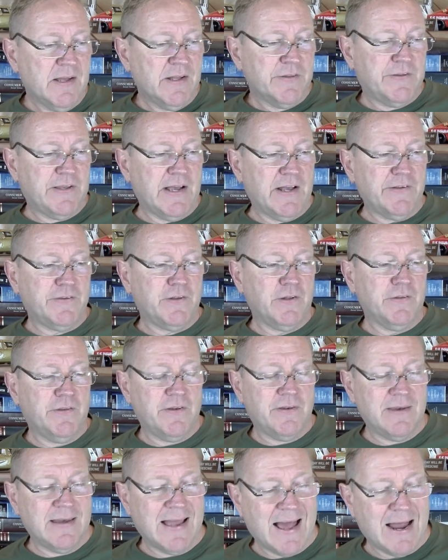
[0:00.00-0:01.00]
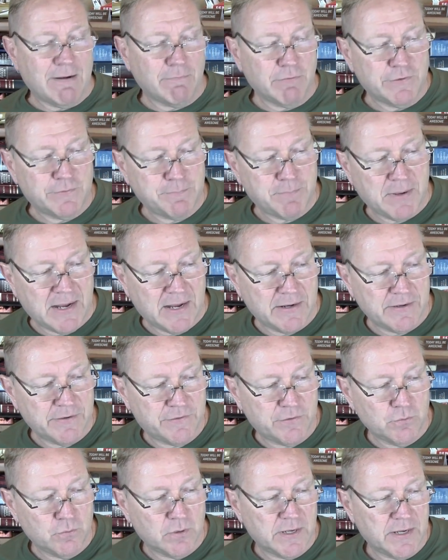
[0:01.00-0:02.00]
Tesla did not
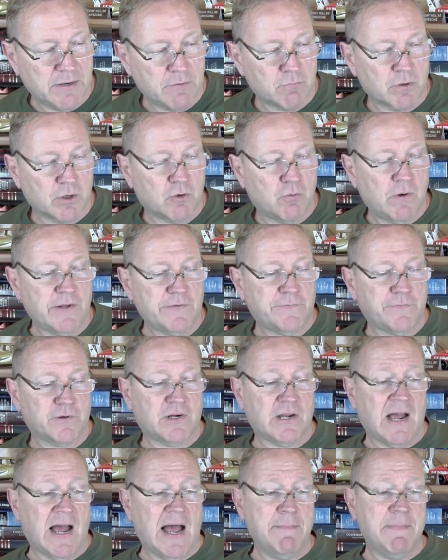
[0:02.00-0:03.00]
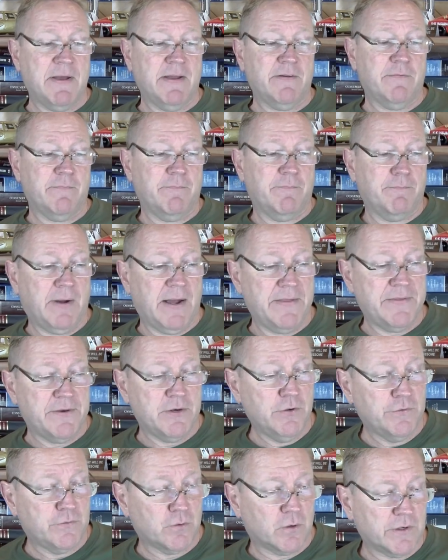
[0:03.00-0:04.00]
respond to a request for comment by the
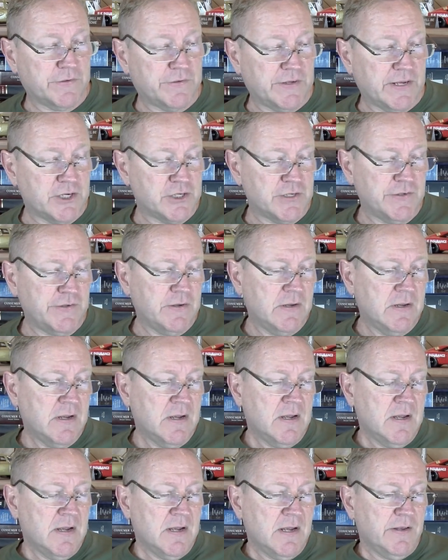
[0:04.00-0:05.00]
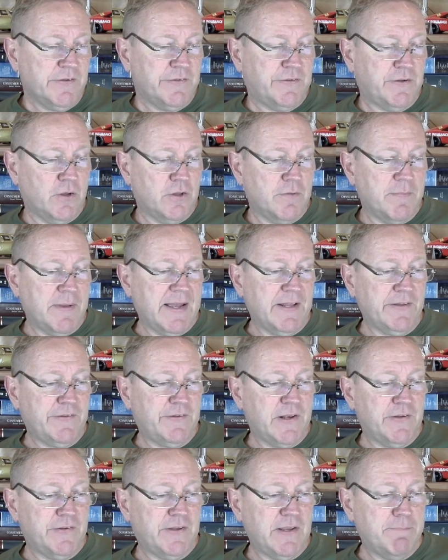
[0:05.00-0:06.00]
news organizations. So the man
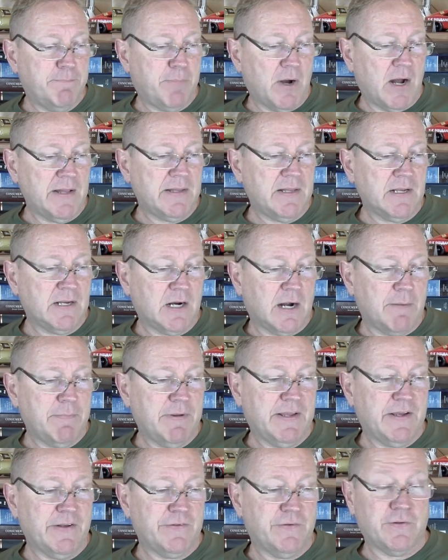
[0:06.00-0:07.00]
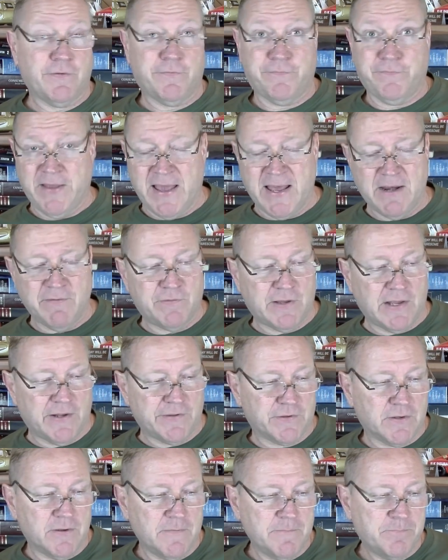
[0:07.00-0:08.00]
says he bought the car because he's a fan of
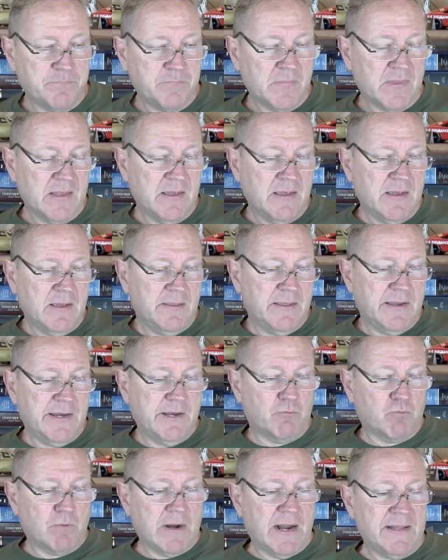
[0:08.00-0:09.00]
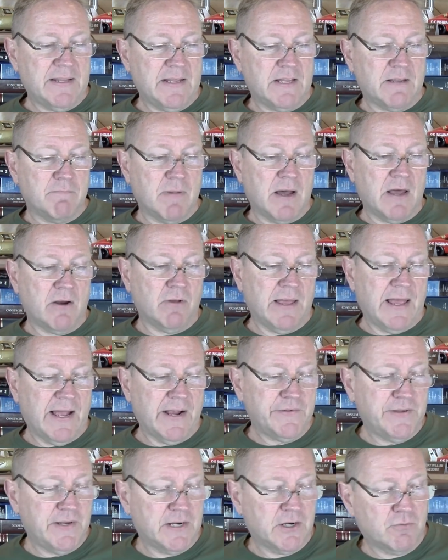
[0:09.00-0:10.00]
Tesla, that he read that the Model
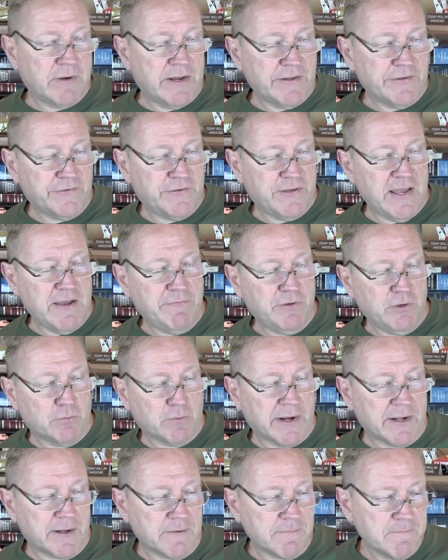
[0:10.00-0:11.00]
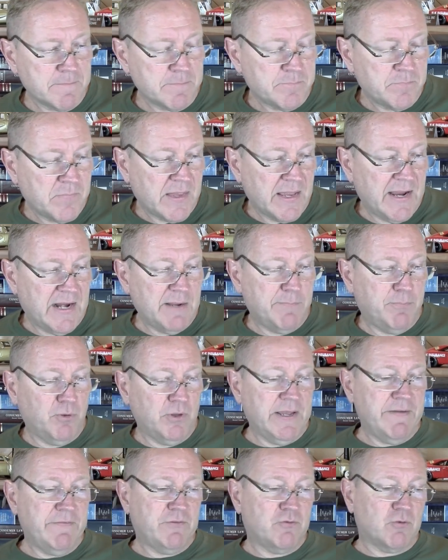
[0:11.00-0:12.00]
X had a great safety rating, and he
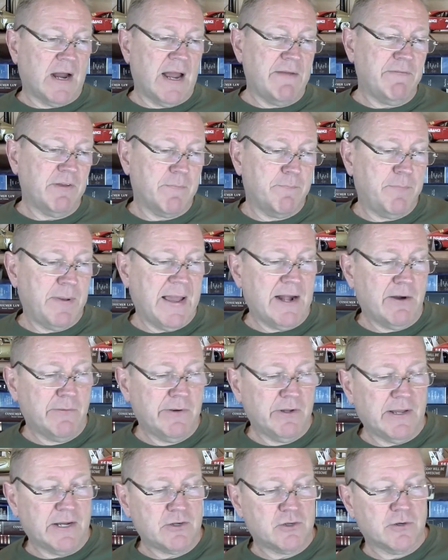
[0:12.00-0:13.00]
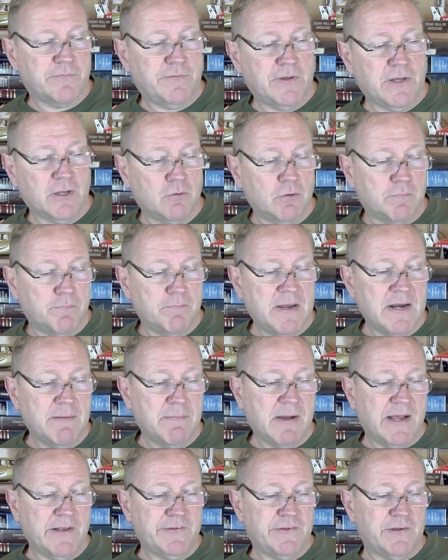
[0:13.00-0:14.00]
believed driving a battery electric vehicle would
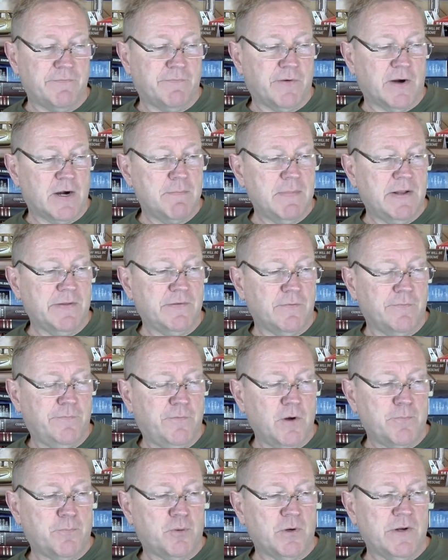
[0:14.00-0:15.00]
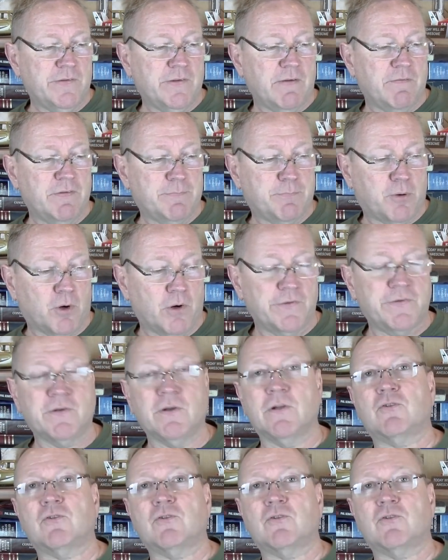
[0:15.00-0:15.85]
minimize the environmental footprint of his personal